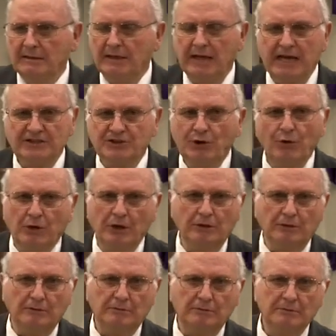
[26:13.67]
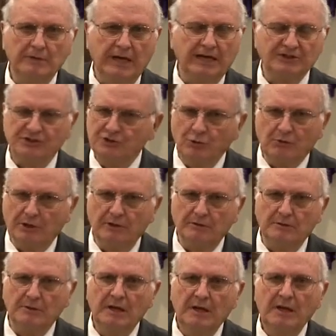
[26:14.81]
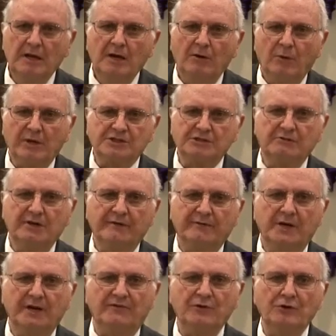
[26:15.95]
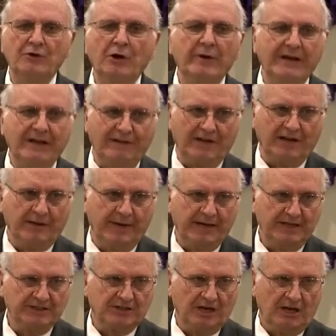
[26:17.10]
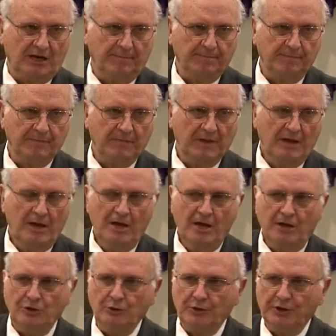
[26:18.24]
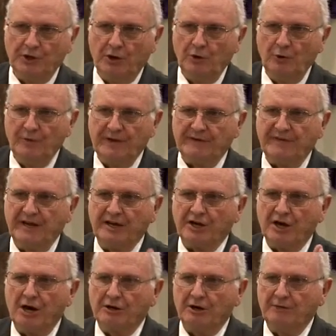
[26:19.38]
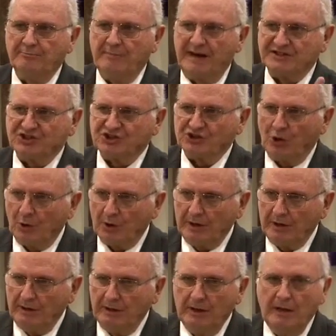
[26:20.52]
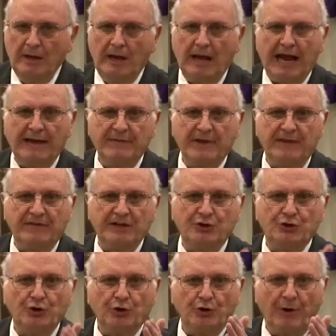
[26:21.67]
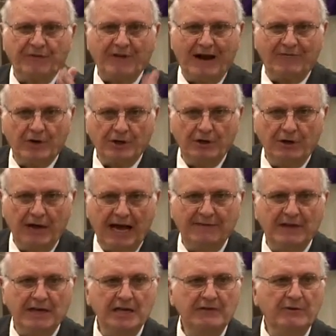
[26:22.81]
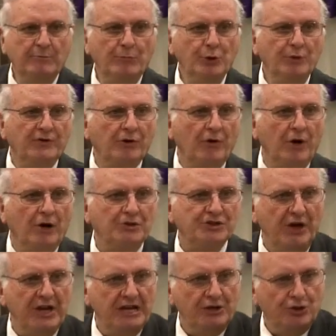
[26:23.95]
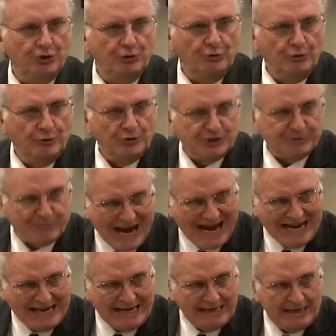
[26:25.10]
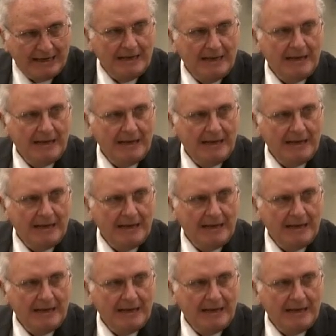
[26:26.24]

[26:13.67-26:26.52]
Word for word: He has no clue. He has no clue whatsoever. If you know anything about Islam, you'll know that they conquered by the sword and that they took North Africa and they even moved across into Spain